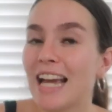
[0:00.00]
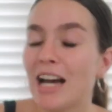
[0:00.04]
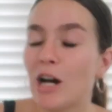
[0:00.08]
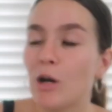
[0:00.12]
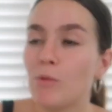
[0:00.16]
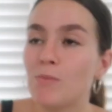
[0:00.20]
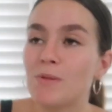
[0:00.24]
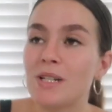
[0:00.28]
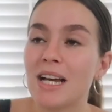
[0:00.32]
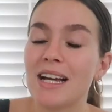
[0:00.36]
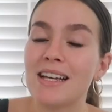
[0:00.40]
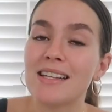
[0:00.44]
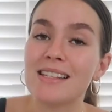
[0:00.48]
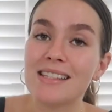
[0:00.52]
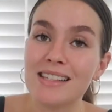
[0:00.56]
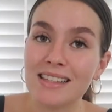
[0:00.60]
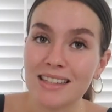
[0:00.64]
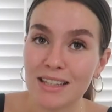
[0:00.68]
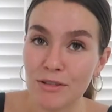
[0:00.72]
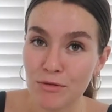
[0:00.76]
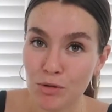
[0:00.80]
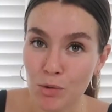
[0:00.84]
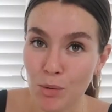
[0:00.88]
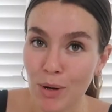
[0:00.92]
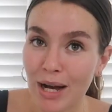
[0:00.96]
helped us
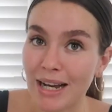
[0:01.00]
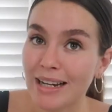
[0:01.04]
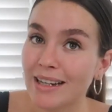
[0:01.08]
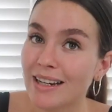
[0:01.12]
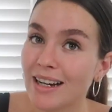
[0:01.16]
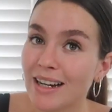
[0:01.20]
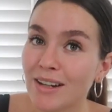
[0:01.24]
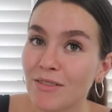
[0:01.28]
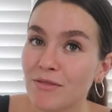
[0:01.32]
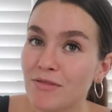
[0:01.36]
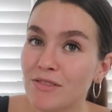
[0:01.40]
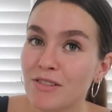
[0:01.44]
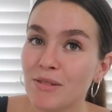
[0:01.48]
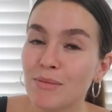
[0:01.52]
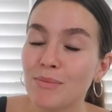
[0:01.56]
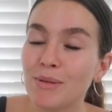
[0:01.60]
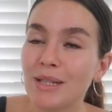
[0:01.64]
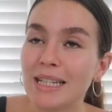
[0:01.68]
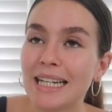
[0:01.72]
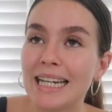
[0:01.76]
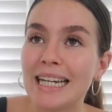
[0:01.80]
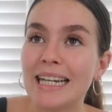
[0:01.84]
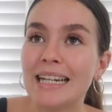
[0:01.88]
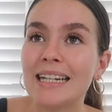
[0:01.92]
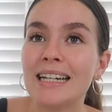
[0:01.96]
live quite
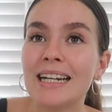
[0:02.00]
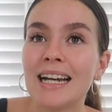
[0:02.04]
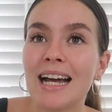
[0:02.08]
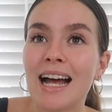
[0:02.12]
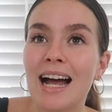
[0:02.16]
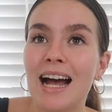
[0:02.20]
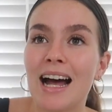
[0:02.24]
comfortably,